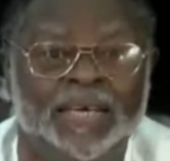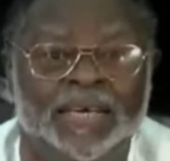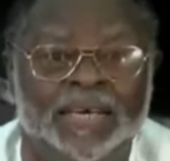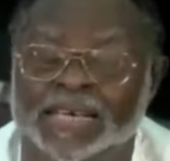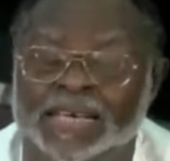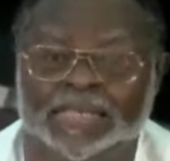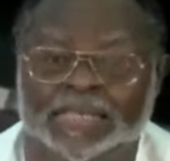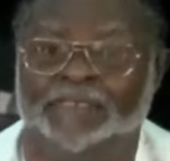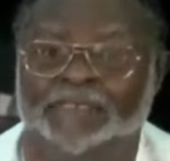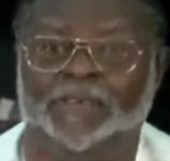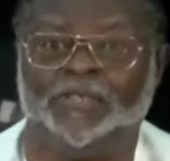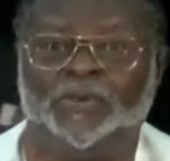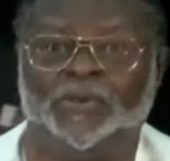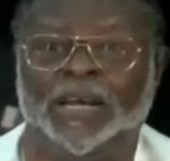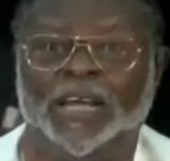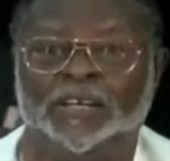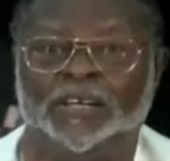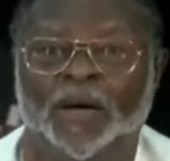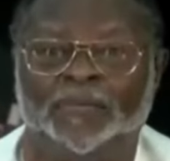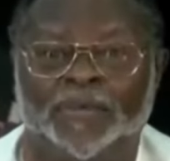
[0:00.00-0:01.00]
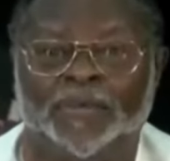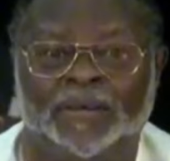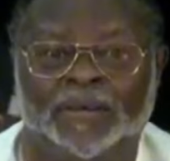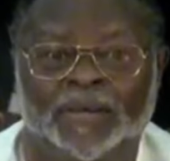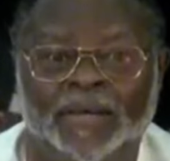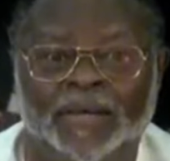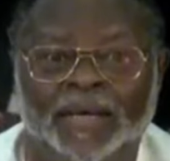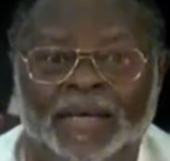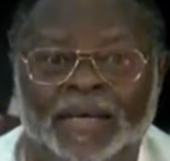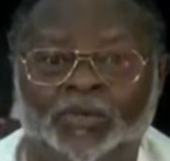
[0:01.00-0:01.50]
He said virtually nothing.
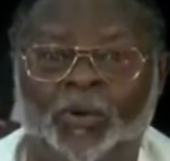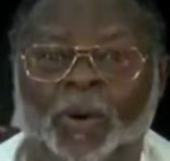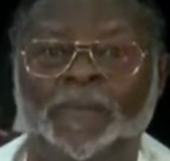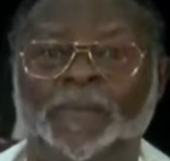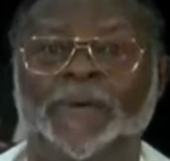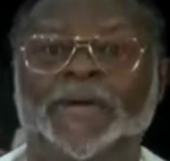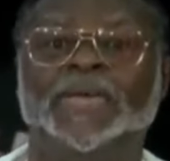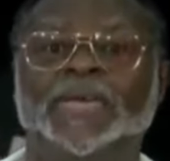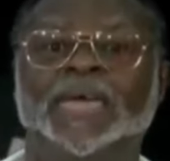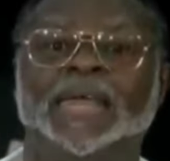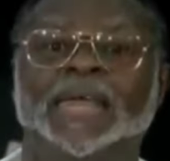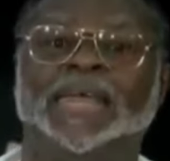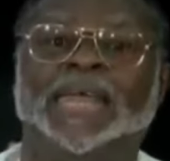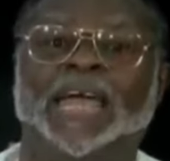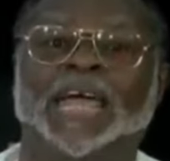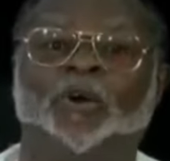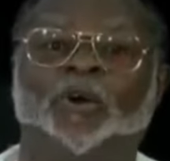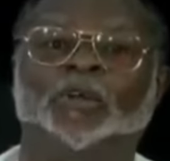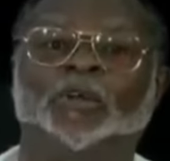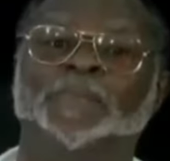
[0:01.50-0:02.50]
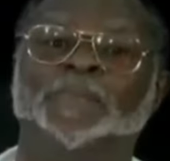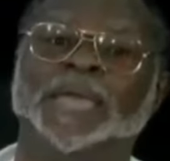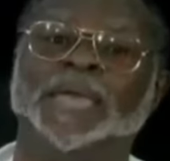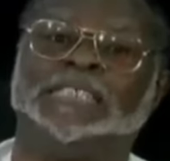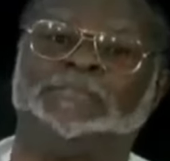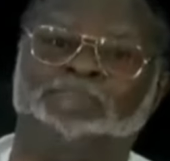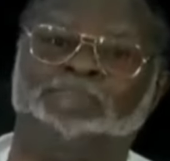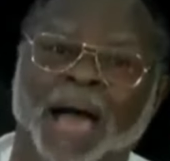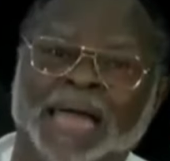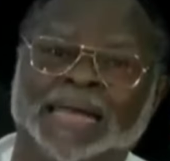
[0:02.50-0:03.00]
So when we hear that the economy
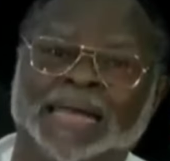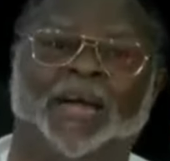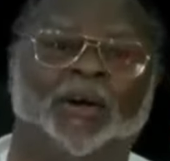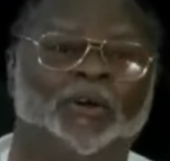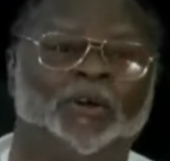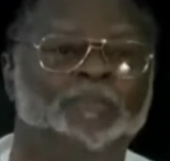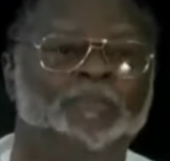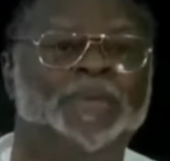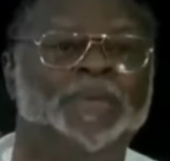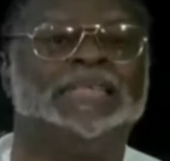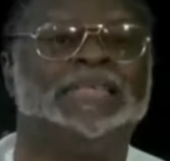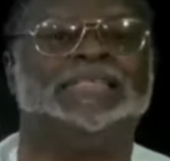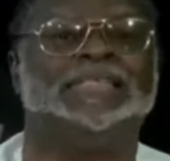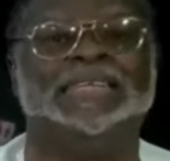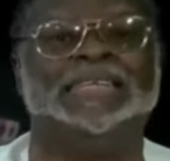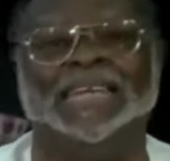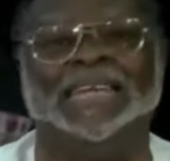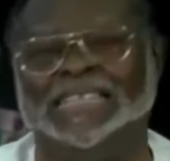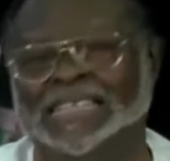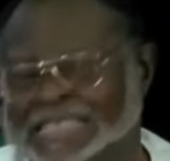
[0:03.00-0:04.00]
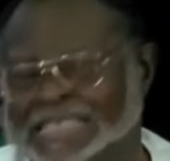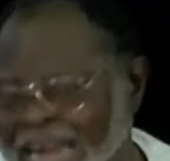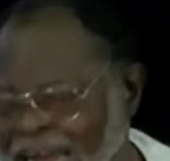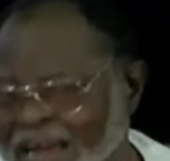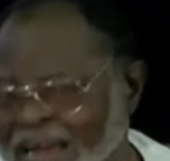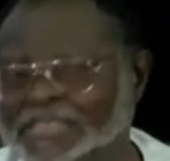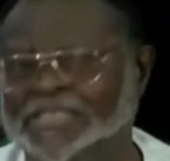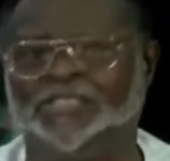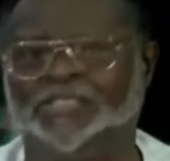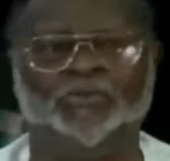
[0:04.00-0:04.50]
is bad, the economy is in a
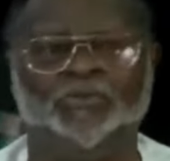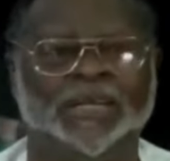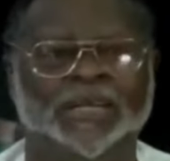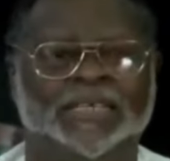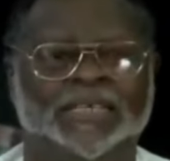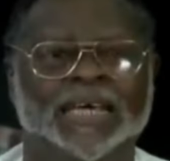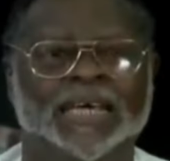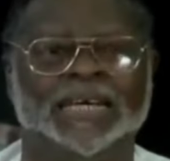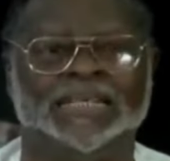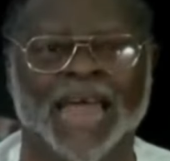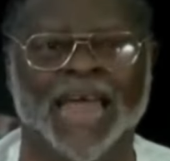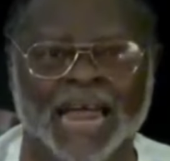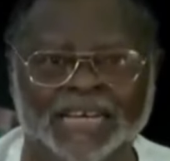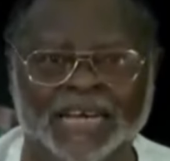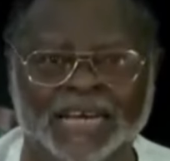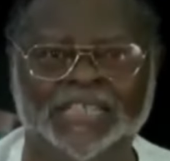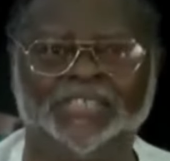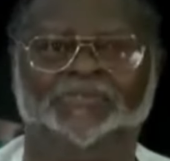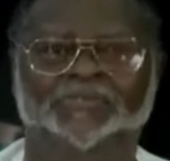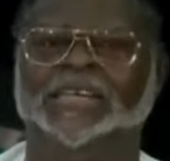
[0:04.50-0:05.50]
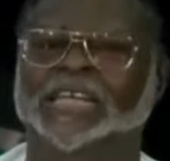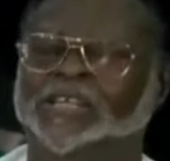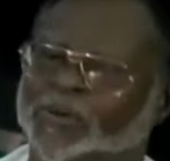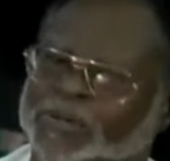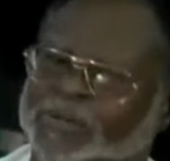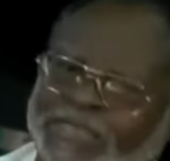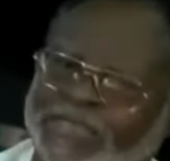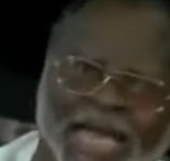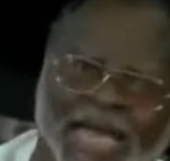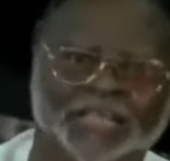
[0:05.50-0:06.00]
dire strait, that dire strait did
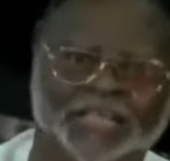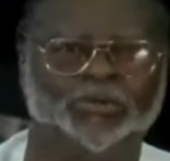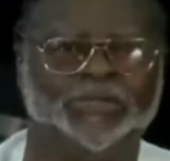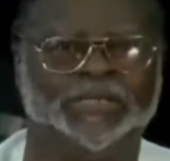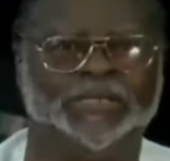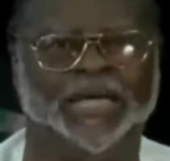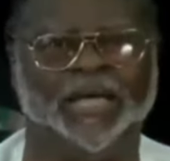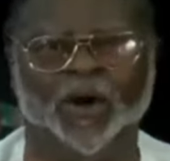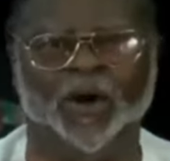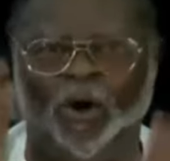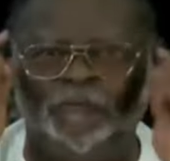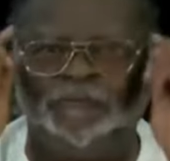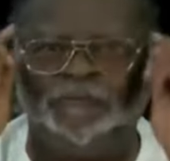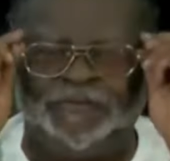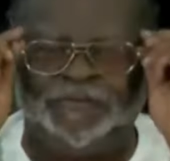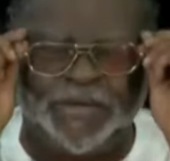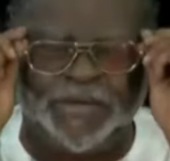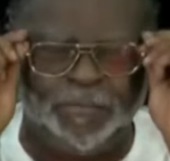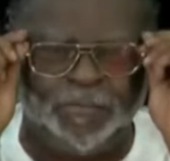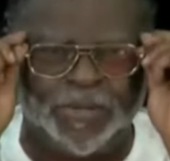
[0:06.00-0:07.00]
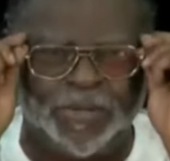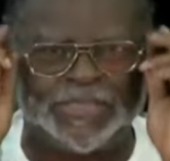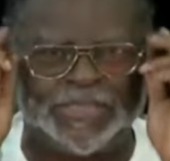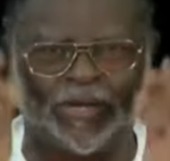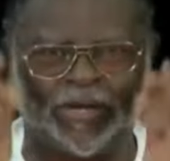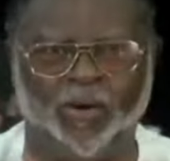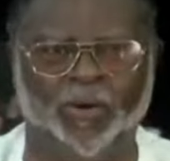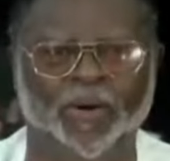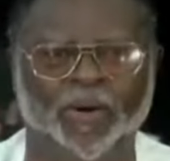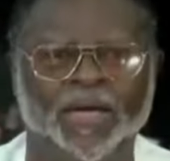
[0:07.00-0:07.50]
not start today or 15 months
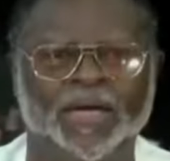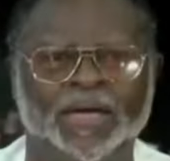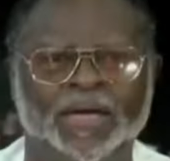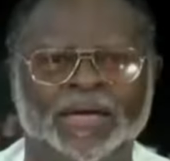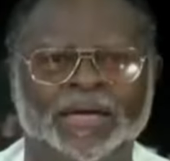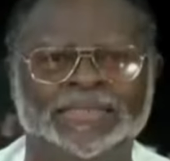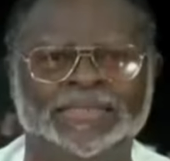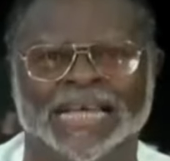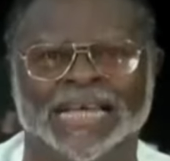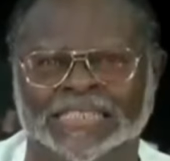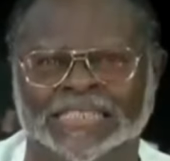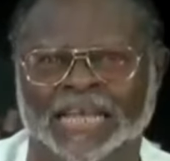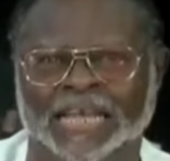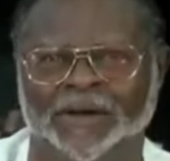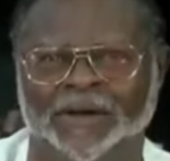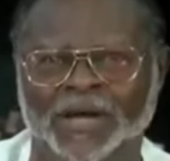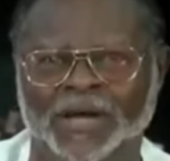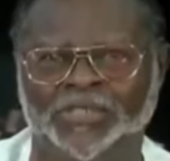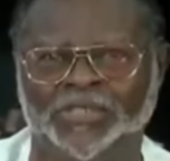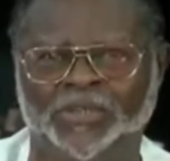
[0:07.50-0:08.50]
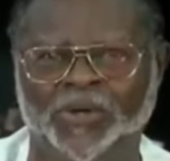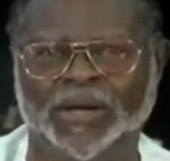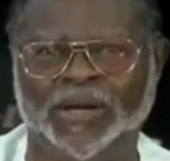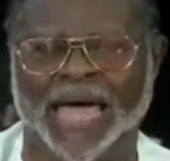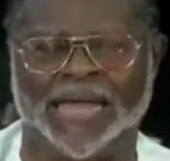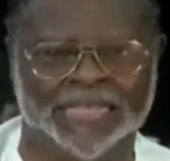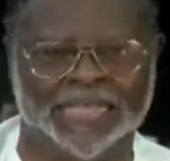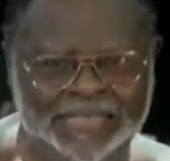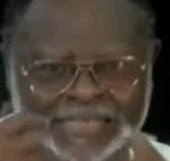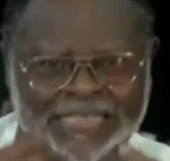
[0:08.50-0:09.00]
ago. The acceleration
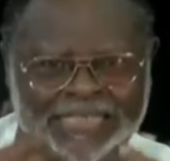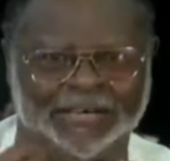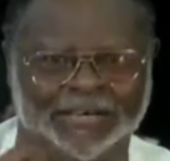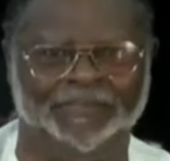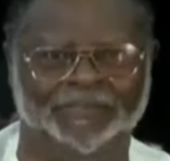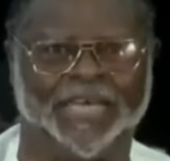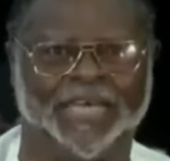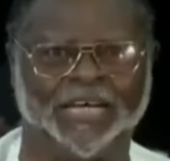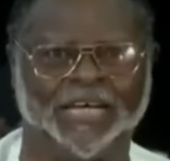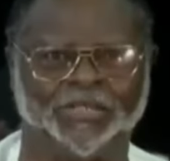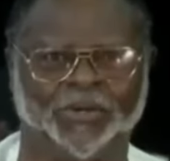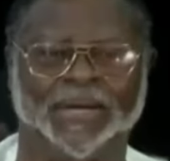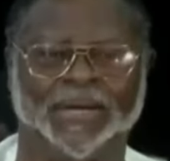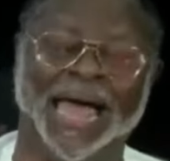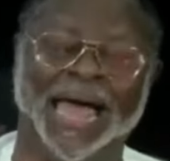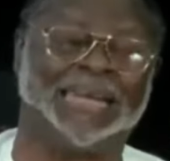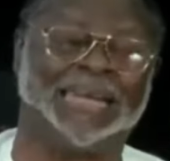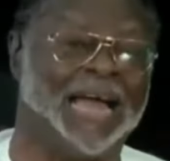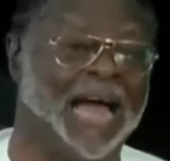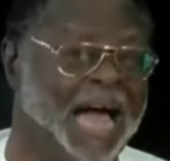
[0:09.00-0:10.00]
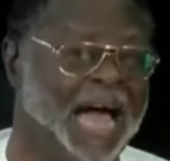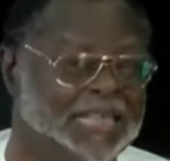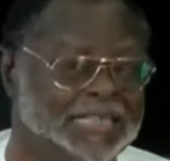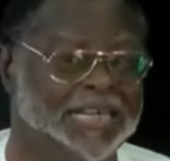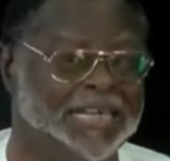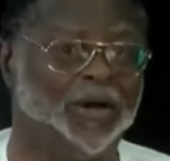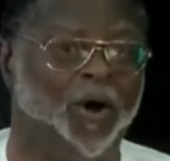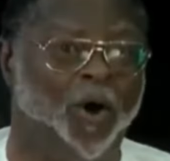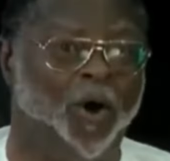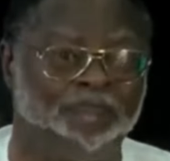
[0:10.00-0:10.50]
and intensification and
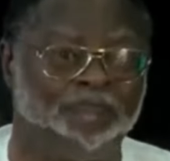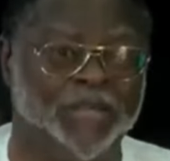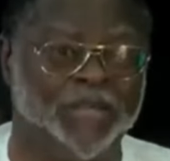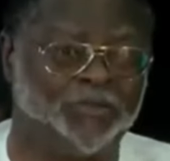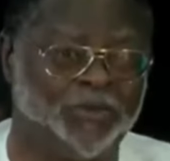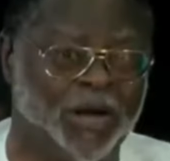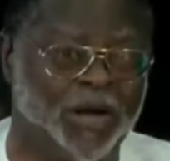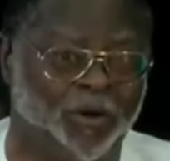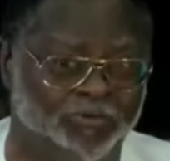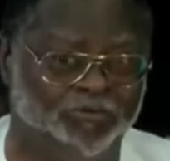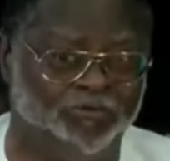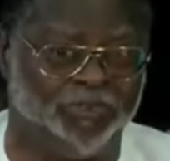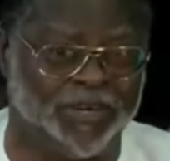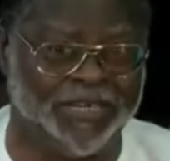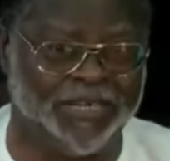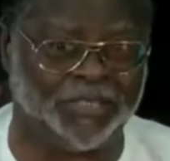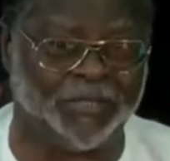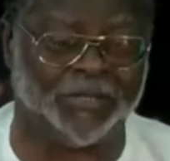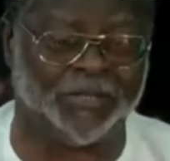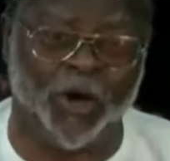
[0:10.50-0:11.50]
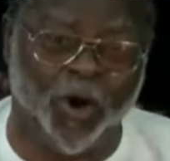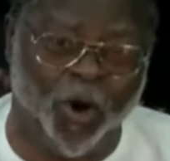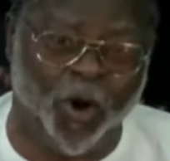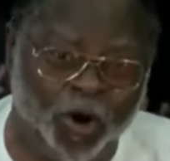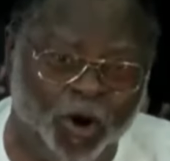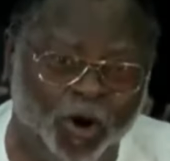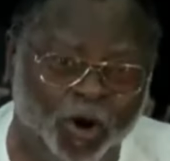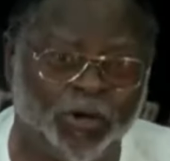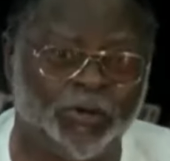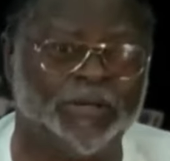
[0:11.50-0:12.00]
heightening of national contradiction
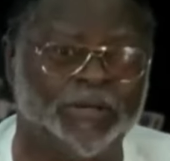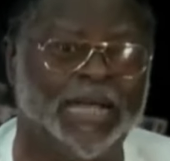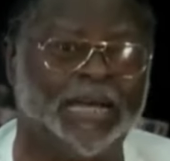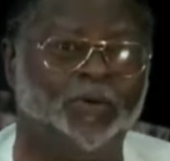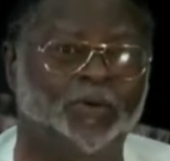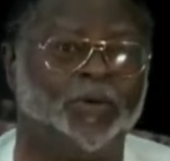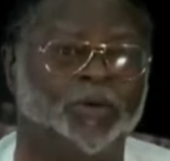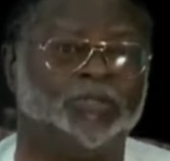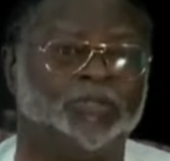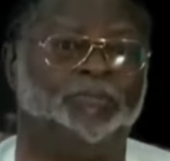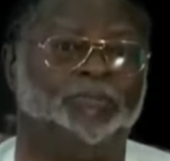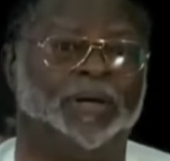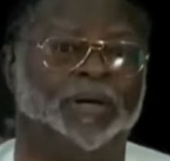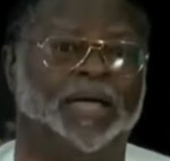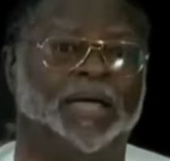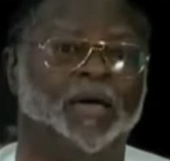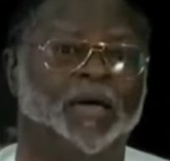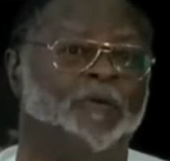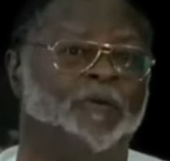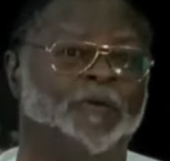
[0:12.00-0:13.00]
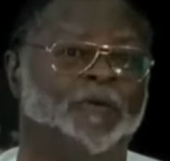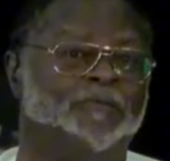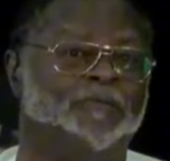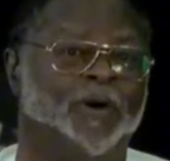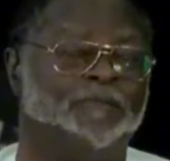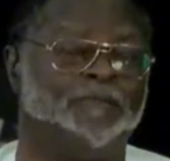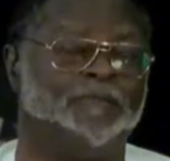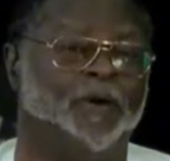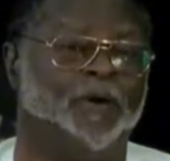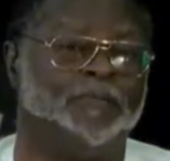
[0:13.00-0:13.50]
occurred under the watch of
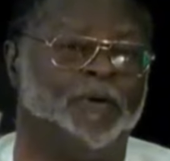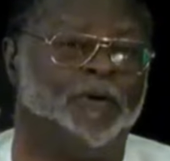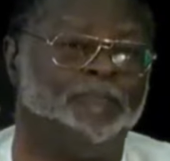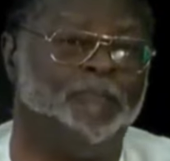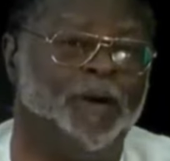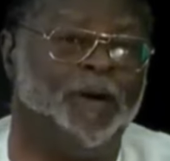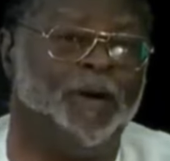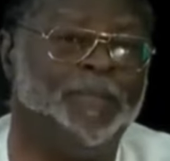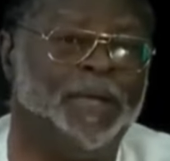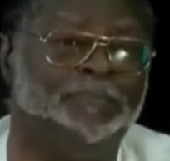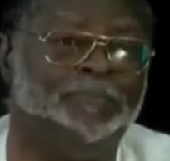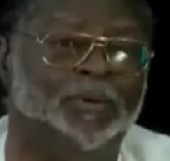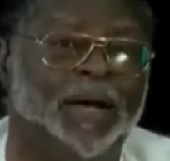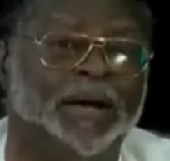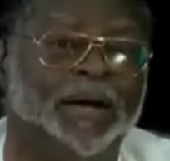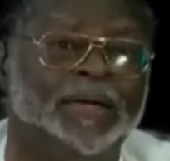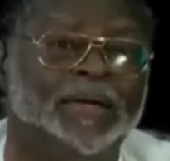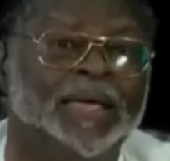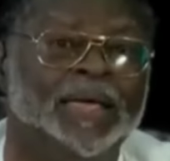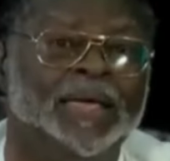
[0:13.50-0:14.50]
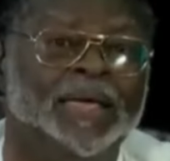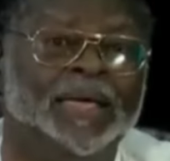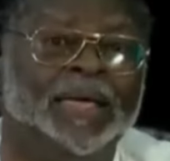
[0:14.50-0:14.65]
Muhammad Buhari.